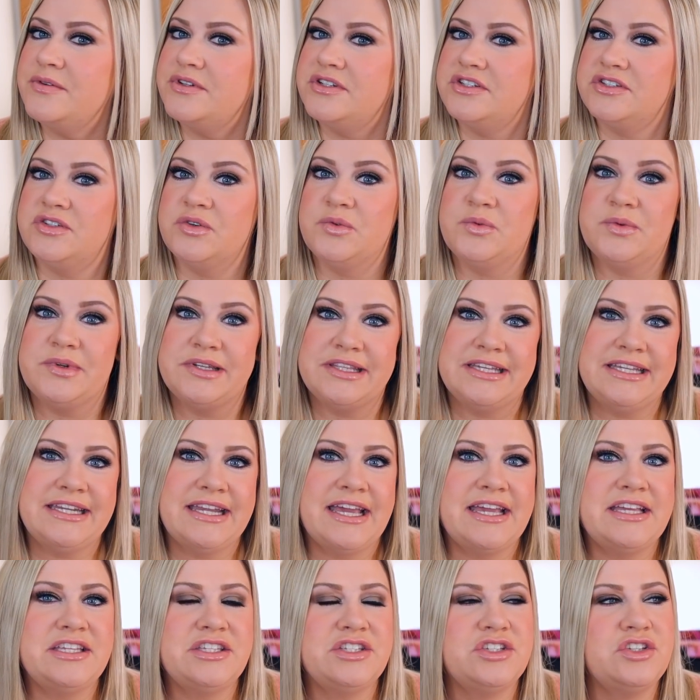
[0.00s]
which is a really
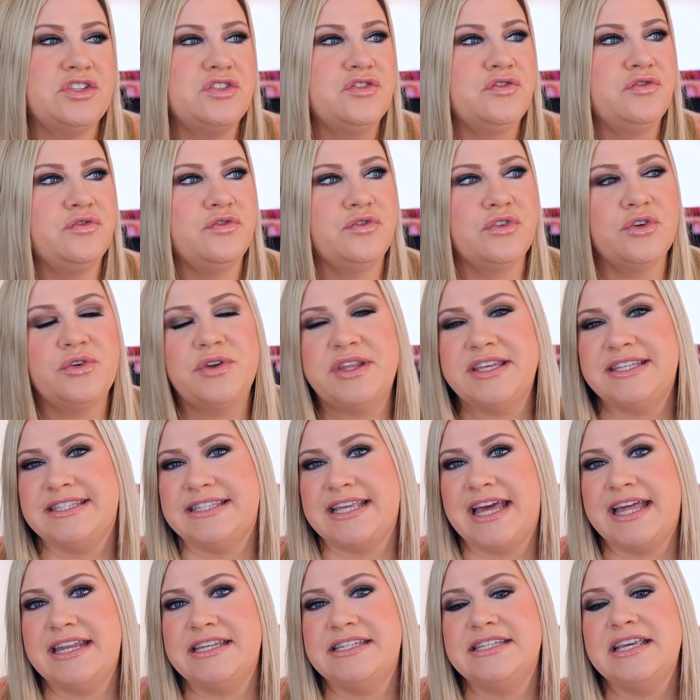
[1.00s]
nice, just fruity
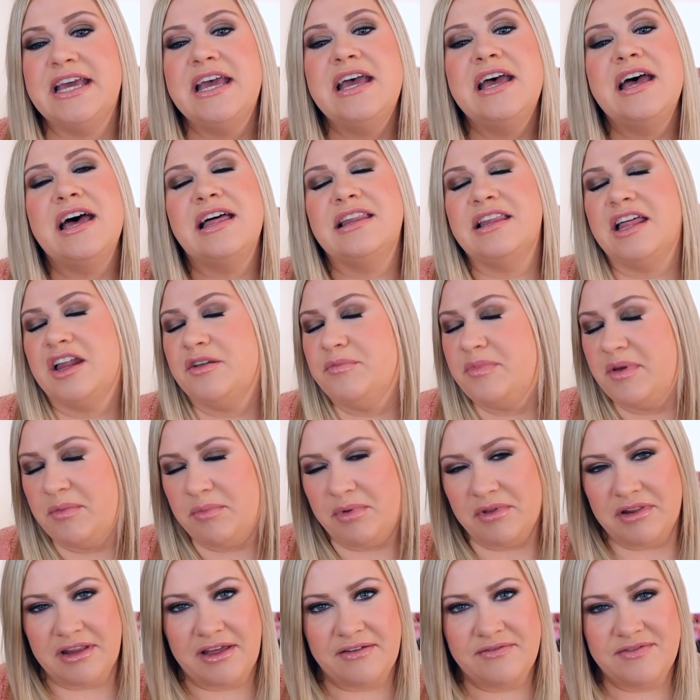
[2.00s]
scent. A lot of
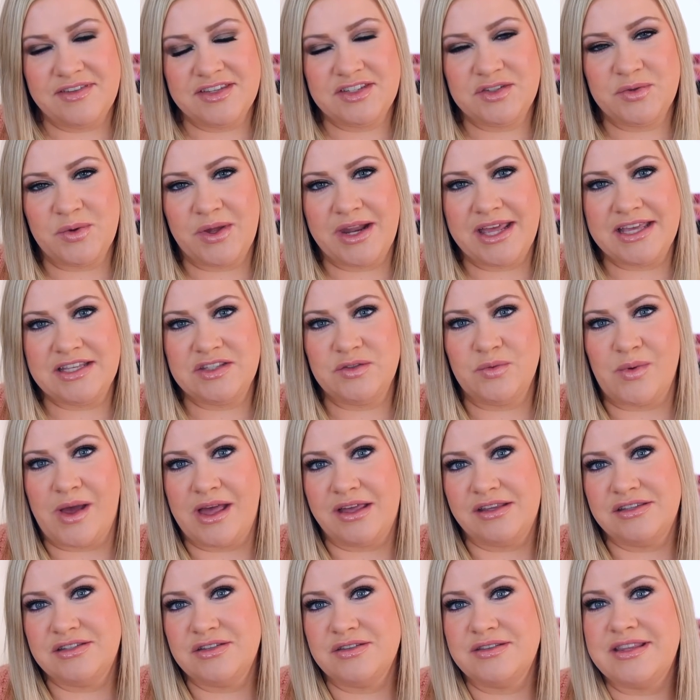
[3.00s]
people love this one as
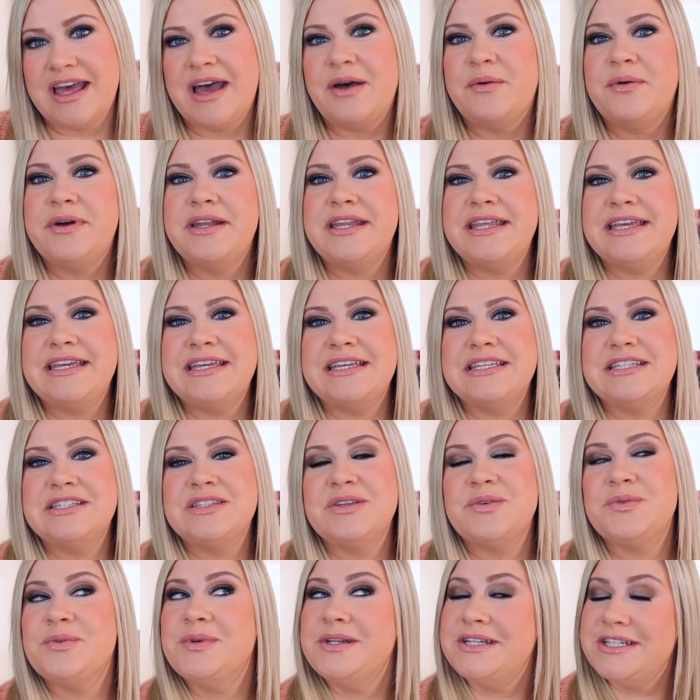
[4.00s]
well, so that one
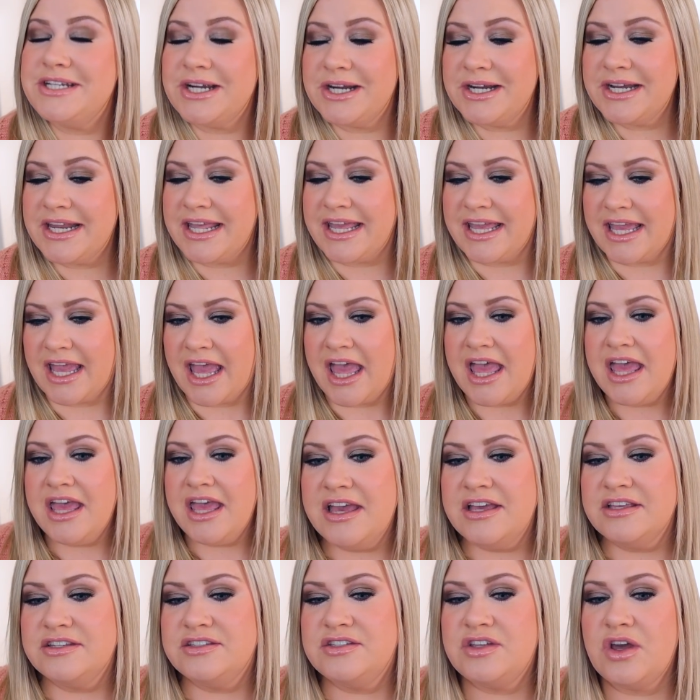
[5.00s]
is returning.
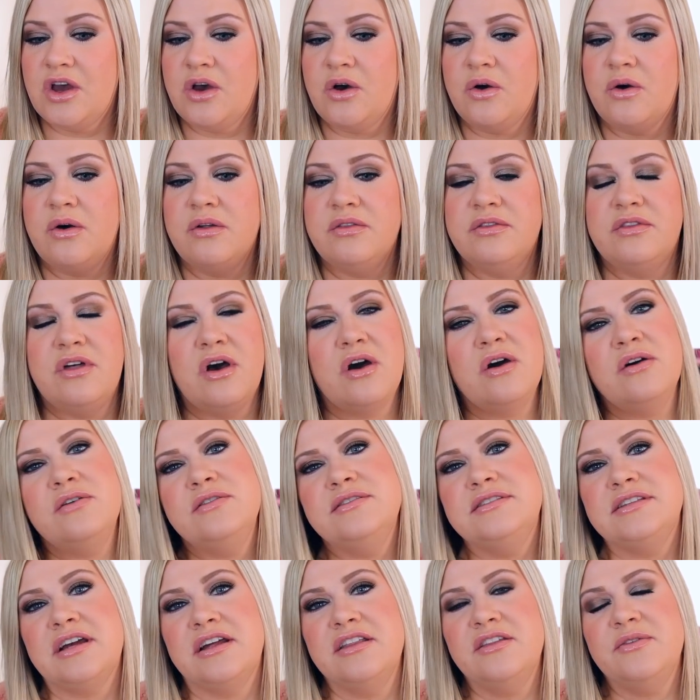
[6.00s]
So
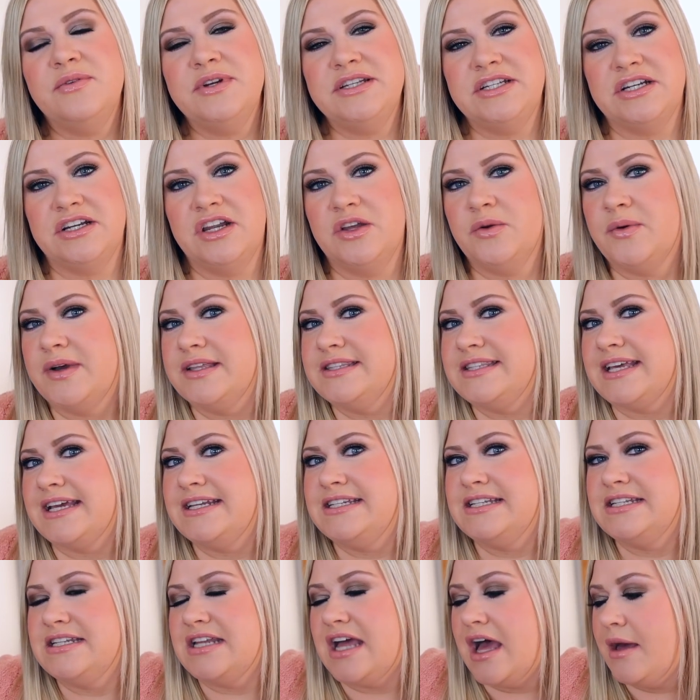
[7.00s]
those are the returning ones I
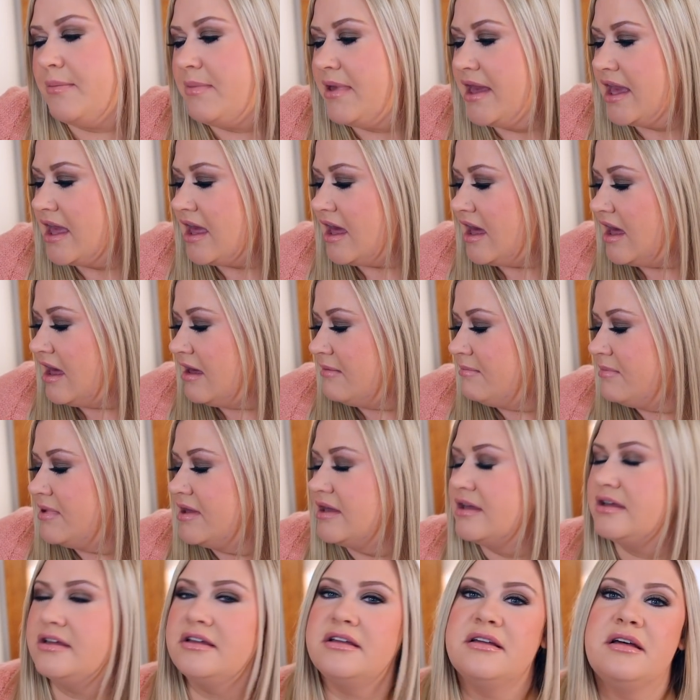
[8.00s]
did not pick up.
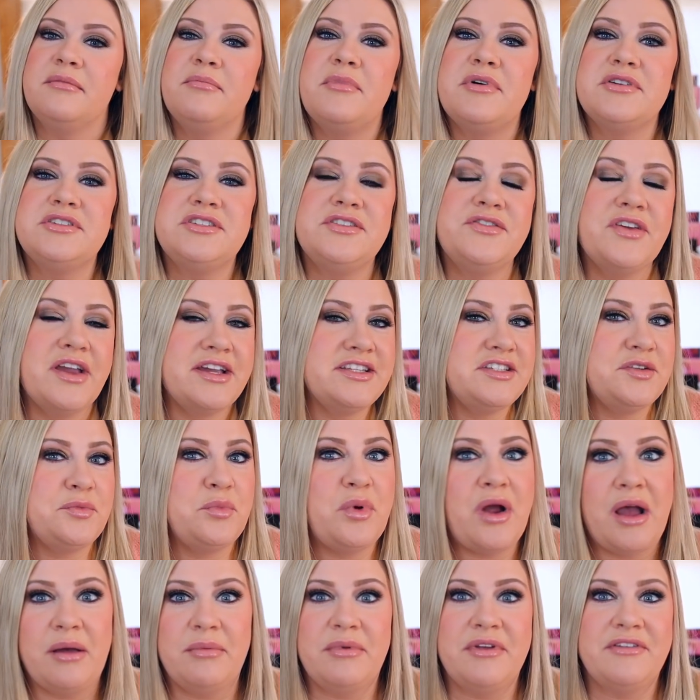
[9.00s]
Most of you guys are
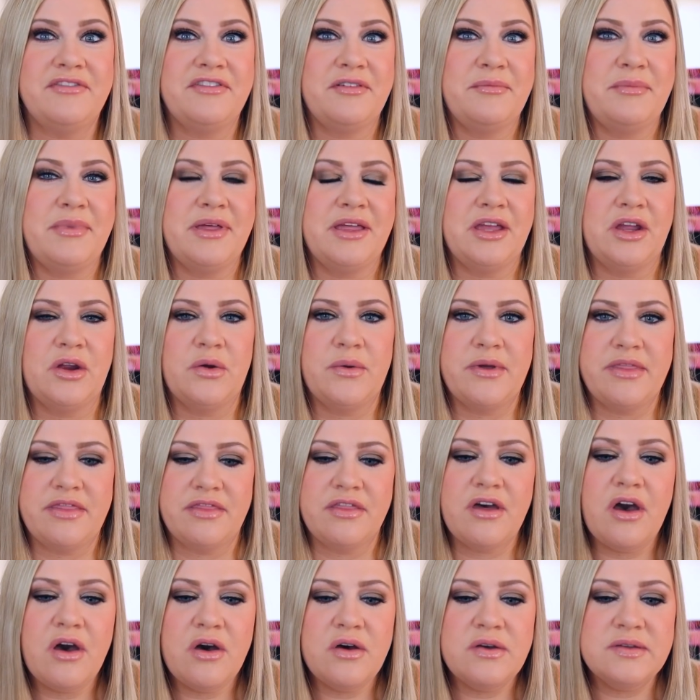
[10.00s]
probably familiar
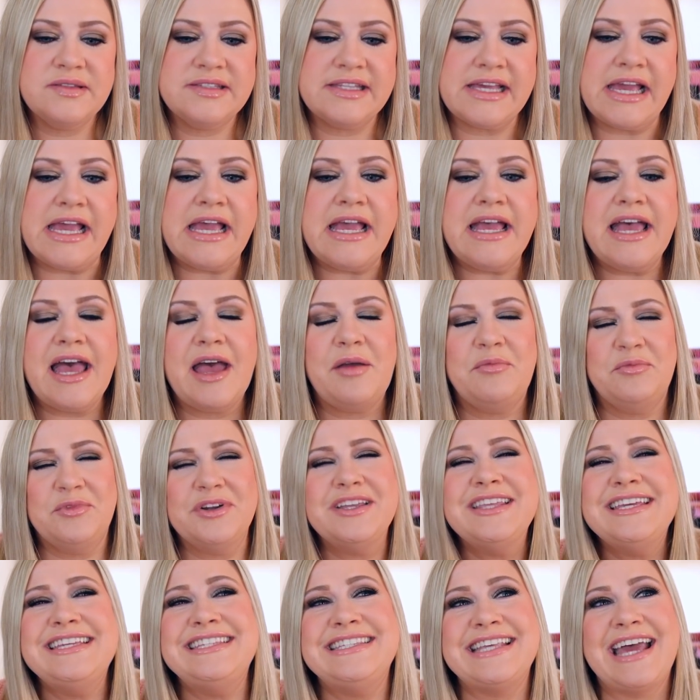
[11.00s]
with those. I'm
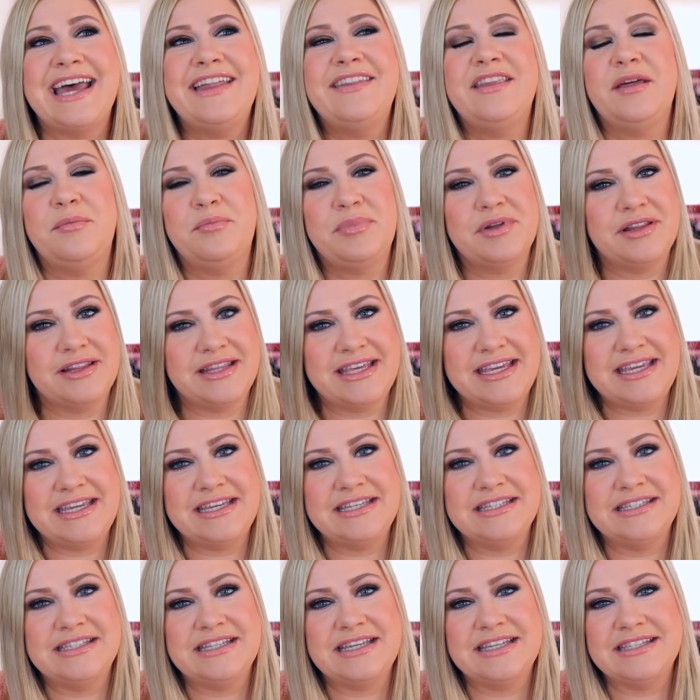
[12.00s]
really sad that
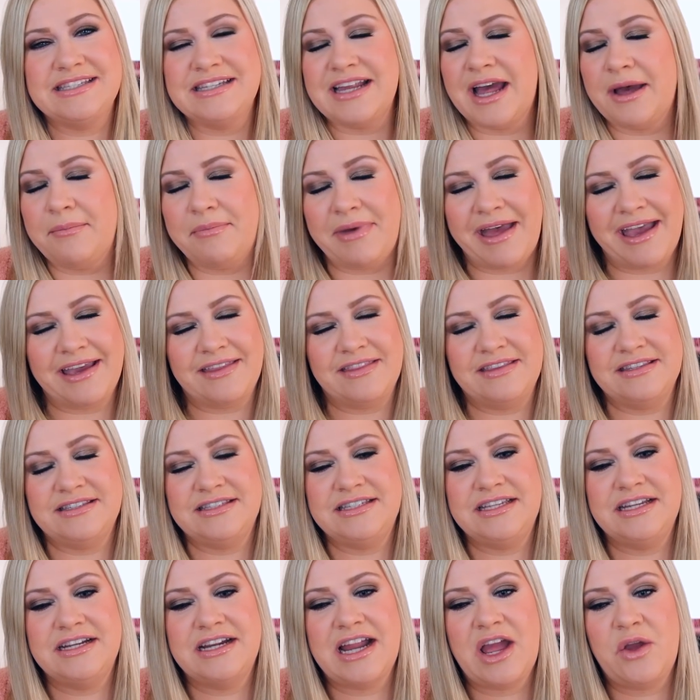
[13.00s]
Belize is not back
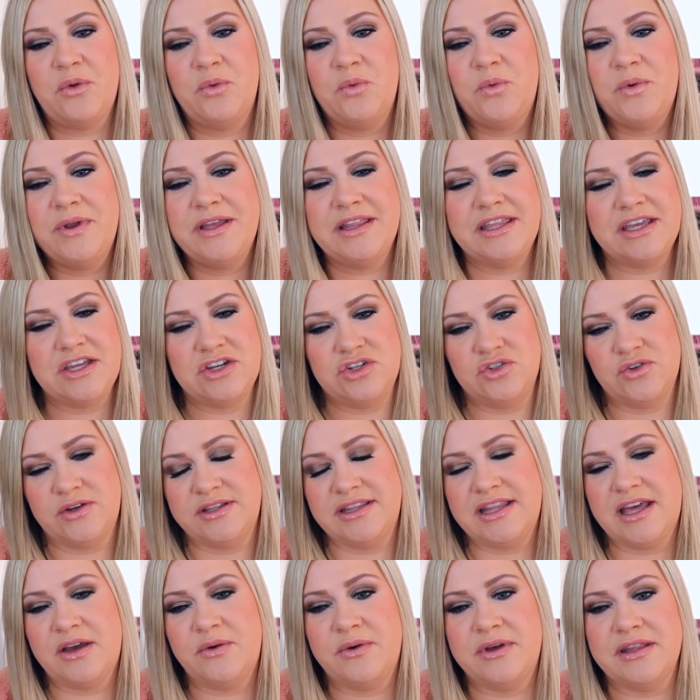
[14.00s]
this year. I really
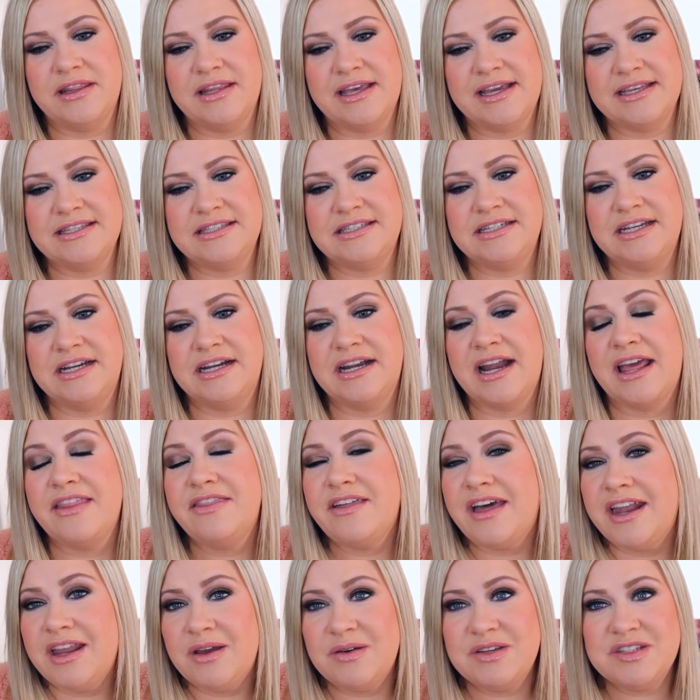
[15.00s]
enjoyed that one last year, and I
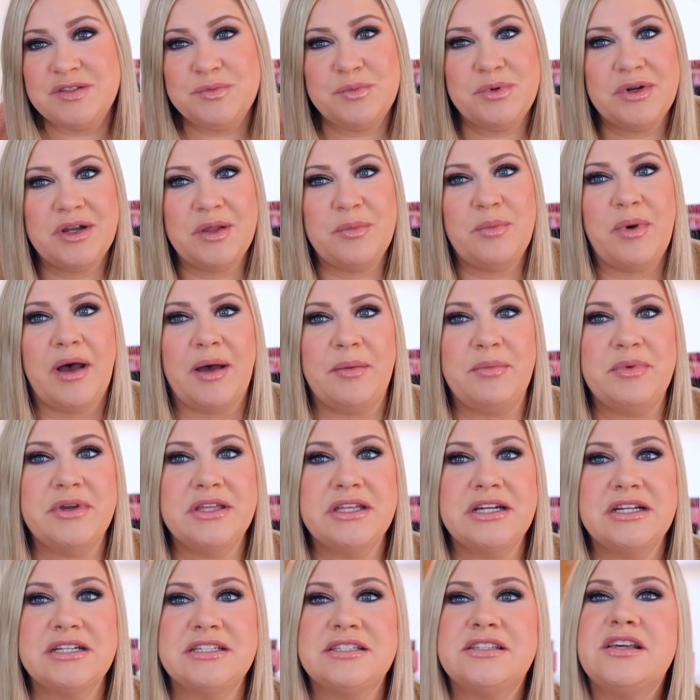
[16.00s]
thought it was pretty
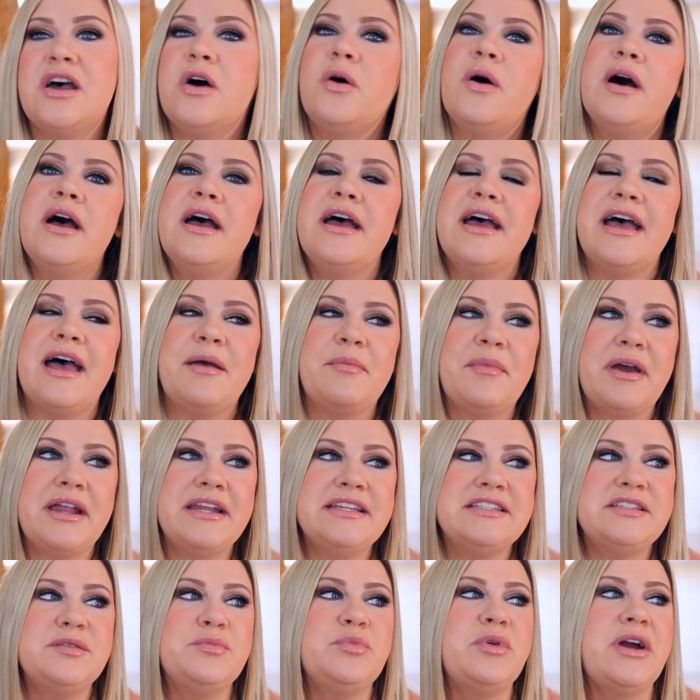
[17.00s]
popular, so I'm
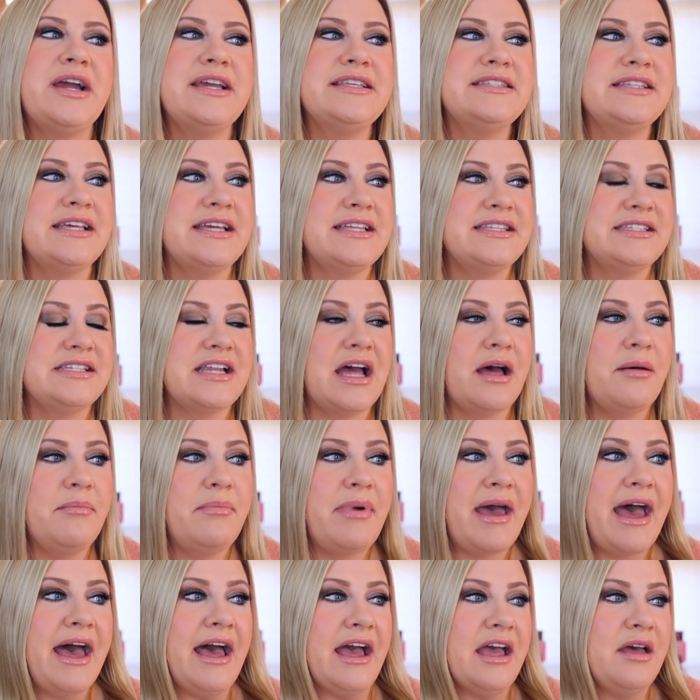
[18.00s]
kind of surprised that it's
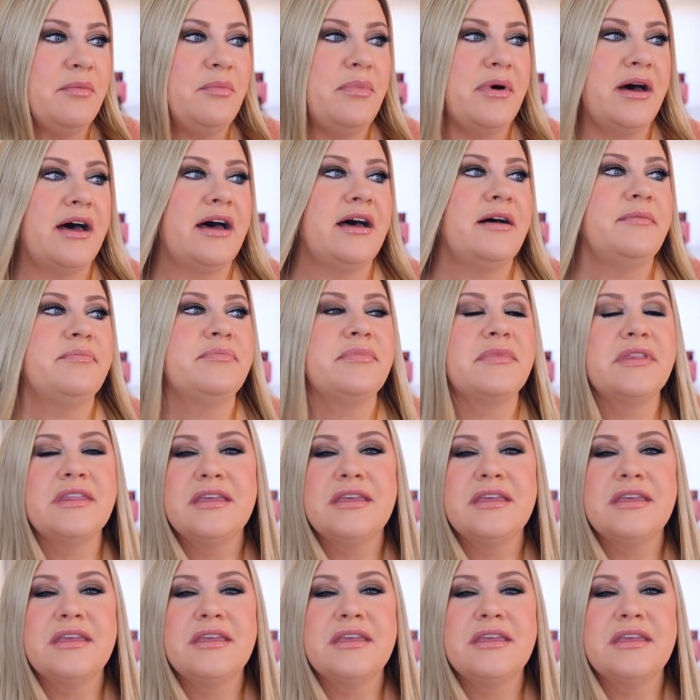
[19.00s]
not back, but